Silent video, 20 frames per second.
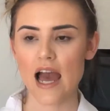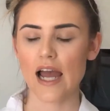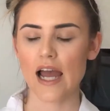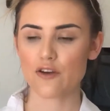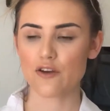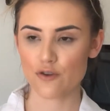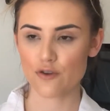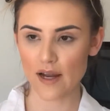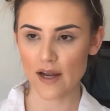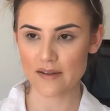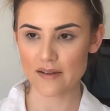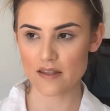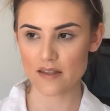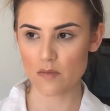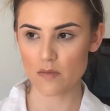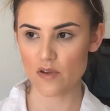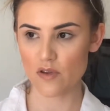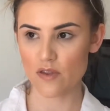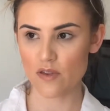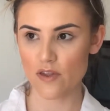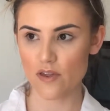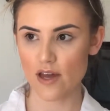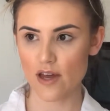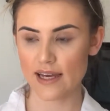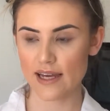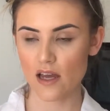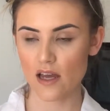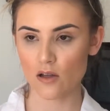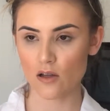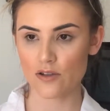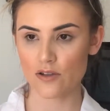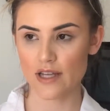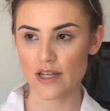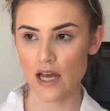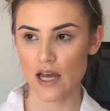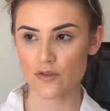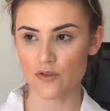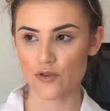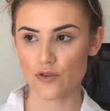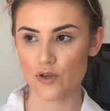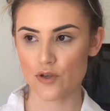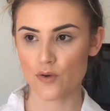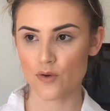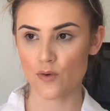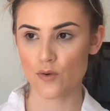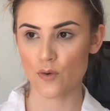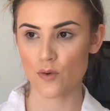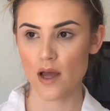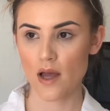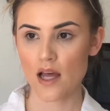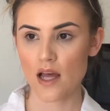I tried some of the Color Tattoo